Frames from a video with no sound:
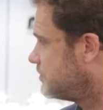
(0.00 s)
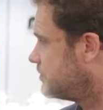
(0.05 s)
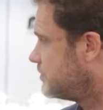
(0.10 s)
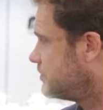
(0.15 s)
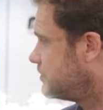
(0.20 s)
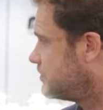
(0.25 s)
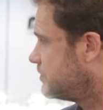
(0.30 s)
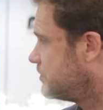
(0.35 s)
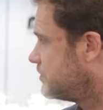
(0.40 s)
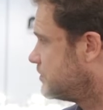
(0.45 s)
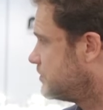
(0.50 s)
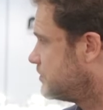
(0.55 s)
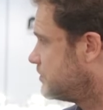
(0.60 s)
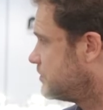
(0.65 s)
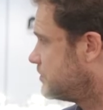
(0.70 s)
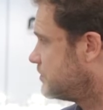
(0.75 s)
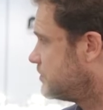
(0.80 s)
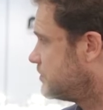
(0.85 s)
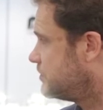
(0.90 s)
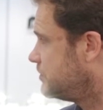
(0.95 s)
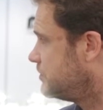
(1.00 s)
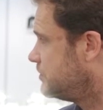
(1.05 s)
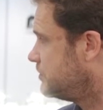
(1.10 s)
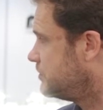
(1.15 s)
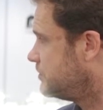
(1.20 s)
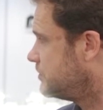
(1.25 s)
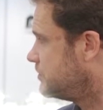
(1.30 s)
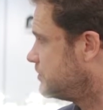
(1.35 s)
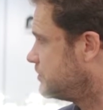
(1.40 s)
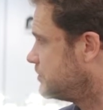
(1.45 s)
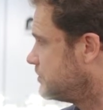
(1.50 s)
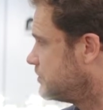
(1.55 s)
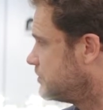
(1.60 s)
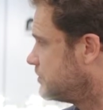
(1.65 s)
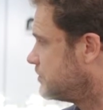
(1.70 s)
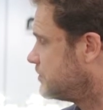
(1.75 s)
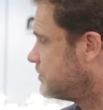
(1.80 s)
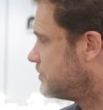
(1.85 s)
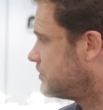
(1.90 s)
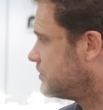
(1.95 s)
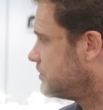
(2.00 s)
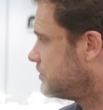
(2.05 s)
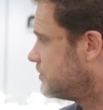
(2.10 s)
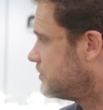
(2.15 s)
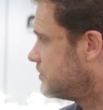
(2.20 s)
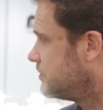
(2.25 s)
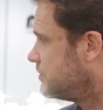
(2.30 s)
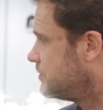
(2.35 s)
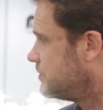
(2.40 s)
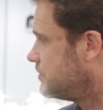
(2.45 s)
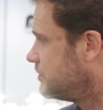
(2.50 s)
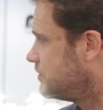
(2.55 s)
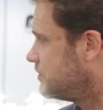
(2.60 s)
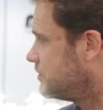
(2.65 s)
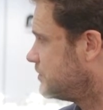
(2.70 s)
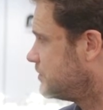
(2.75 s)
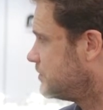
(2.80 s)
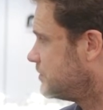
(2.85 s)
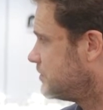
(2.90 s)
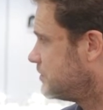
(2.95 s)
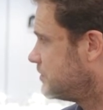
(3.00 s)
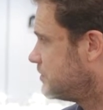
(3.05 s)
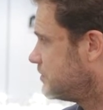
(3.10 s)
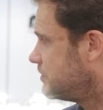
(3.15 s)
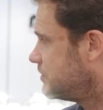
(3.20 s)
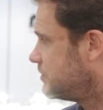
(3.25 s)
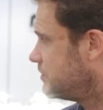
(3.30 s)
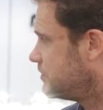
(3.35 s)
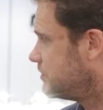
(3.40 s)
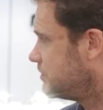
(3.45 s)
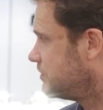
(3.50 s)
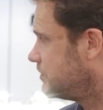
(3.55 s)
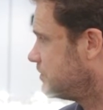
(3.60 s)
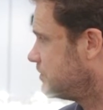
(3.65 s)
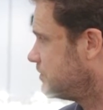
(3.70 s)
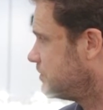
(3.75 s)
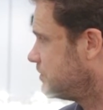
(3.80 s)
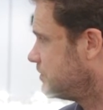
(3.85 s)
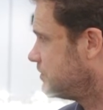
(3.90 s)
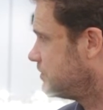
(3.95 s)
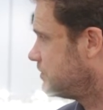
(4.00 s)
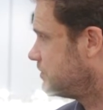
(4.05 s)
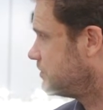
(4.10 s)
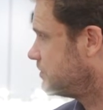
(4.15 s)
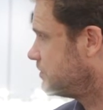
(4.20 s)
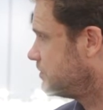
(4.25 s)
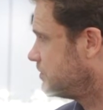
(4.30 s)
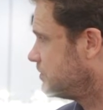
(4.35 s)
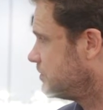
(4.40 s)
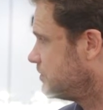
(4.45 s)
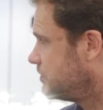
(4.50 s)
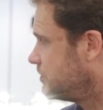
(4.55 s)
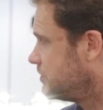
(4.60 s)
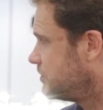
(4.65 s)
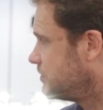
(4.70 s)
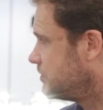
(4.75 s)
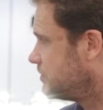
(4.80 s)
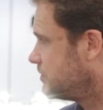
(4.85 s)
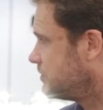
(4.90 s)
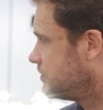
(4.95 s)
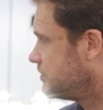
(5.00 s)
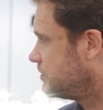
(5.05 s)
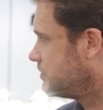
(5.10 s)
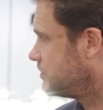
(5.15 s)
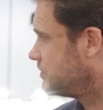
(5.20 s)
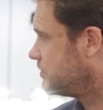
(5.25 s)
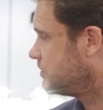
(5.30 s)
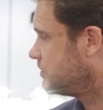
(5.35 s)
The person shown says nothing.